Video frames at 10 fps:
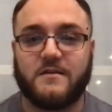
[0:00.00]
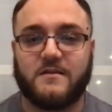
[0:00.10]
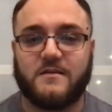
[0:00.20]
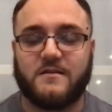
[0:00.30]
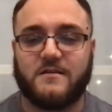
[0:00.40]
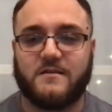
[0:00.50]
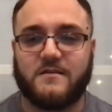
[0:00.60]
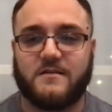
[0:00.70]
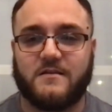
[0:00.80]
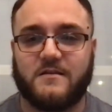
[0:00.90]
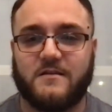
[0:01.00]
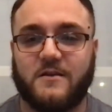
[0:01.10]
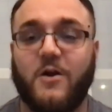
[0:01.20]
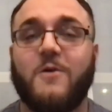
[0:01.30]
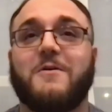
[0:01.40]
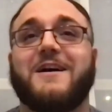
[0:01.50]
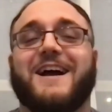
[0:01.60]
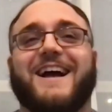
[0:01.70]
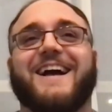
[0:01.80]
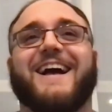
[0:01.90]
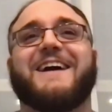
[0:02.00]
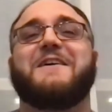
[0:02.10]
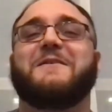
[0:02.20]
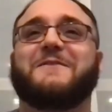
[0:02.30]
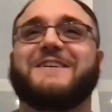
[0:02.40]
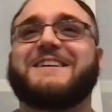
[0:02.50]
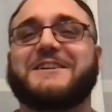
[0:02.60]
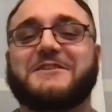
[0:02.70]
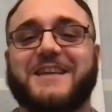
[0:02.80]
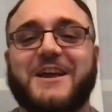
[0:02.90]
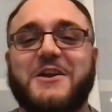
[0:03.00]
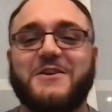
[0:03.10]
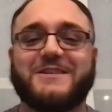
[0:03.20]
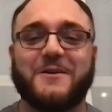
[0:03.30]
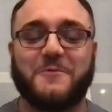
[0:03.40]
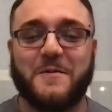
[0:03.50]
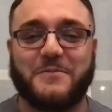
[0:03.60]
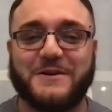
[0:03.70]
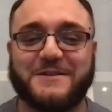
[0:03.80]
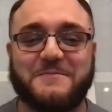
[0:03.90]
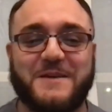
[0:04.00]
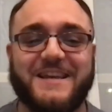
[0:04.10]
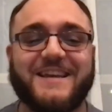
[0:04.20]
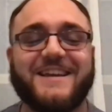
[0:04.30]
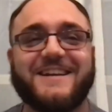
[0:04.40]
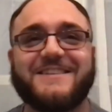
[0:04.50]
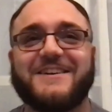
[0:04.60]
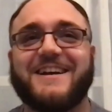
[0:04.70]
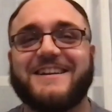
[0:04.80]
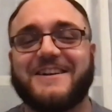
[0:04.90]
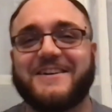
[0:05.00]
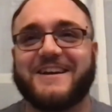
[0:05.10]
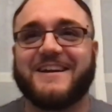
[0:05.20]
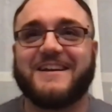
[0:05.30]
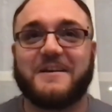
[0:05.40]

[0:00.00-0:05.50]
You. Oh. Well, I mean, I'm an answer too. Don't get me wrong. I'm an answer too. What puts me? Yeah, yeah. What okay.